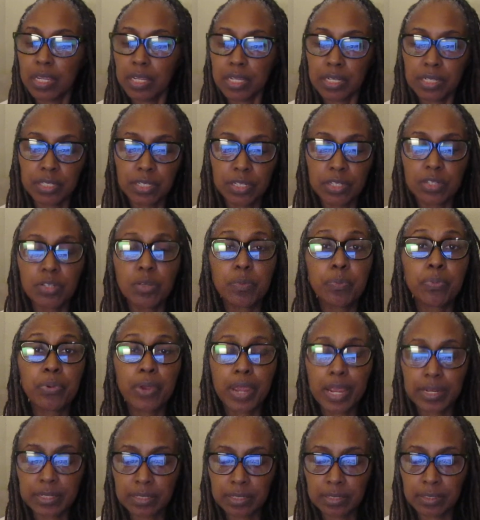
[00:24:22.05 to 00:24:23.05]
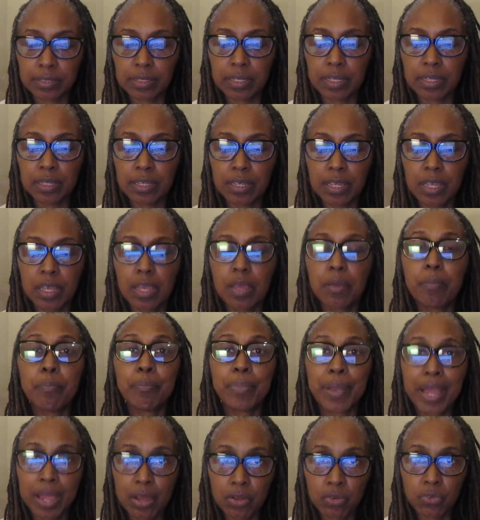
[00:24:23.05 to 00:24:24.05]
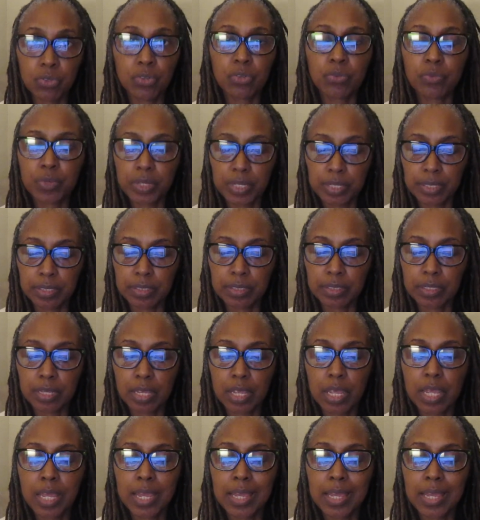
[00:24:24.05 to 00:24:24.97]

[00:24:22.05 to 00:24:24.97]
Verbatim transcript: Continue practicing boundaries.